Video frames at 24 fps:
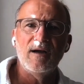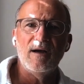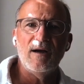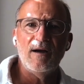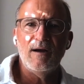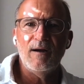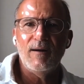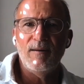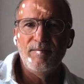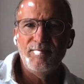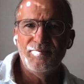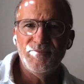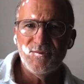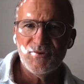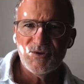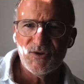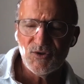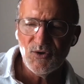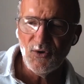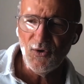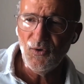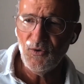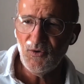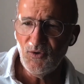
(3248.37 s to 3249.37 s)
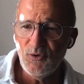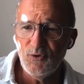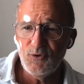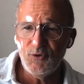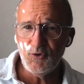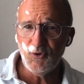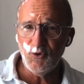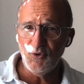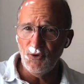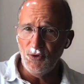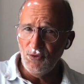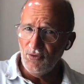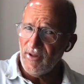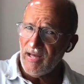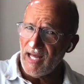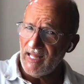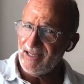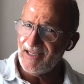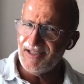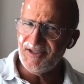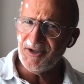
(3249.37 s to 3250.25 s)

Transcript: Um, so to do that,